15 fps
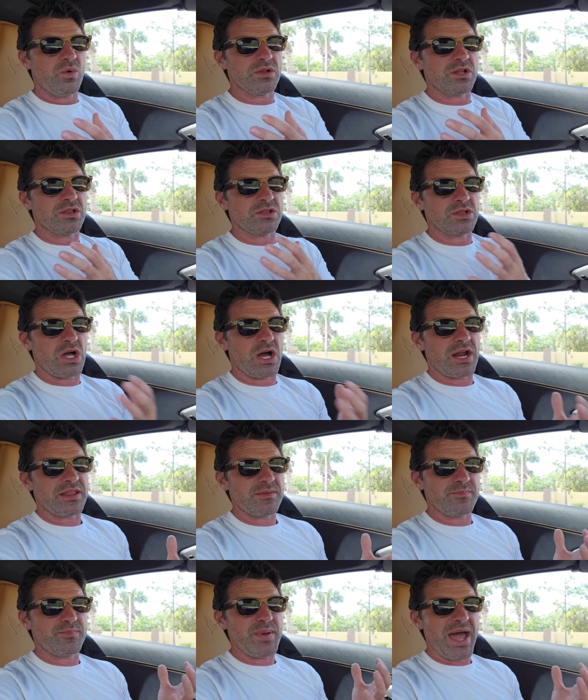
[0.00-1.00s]
Well, a lot of
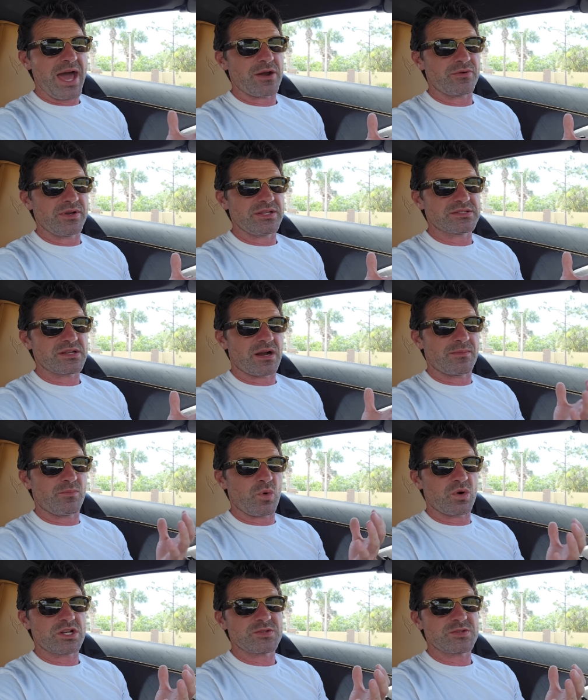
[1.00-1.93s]
the batteries are more